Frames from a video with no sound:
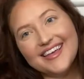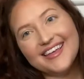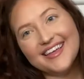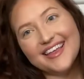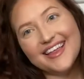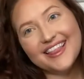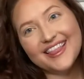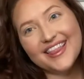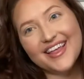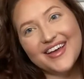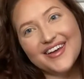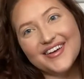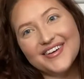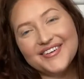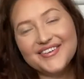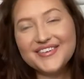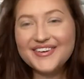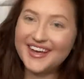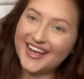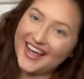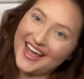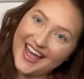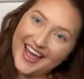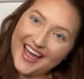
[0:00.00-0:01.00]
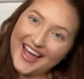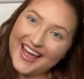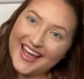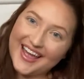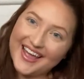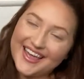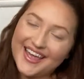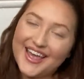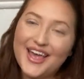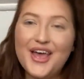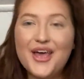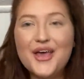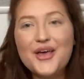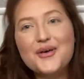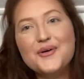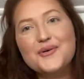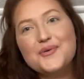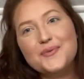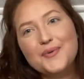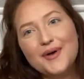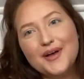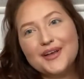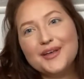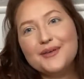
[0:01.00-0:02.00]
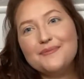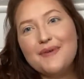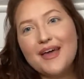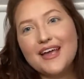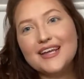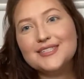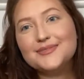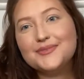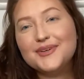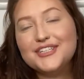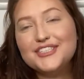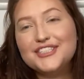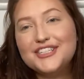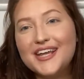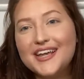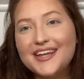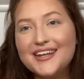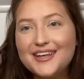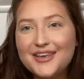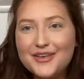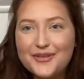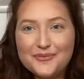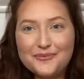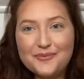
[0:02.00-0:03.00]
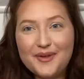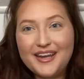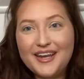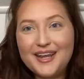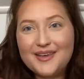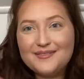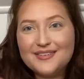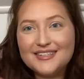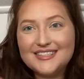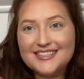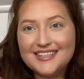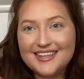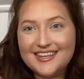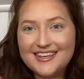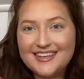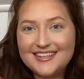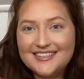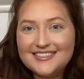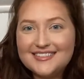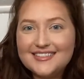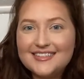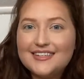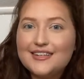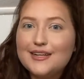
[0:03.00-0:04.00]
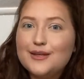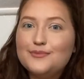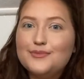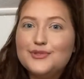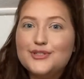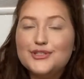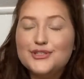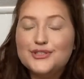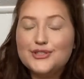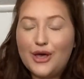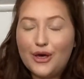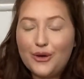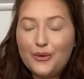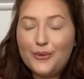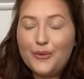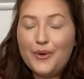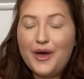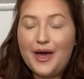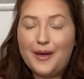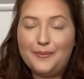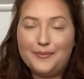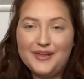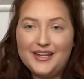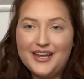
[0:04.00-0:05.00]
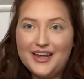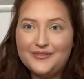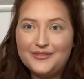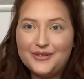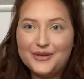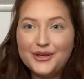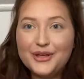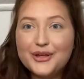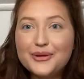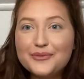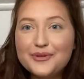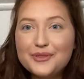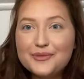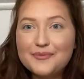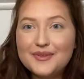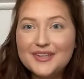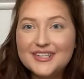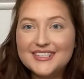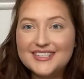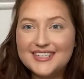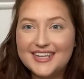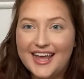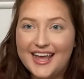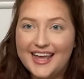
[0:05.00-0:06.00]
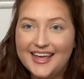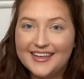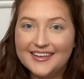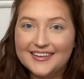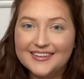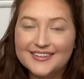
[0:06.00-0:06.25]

Hello, hi, welcome back to my channel. My name is Liz and I'm so happy to have you here with me today.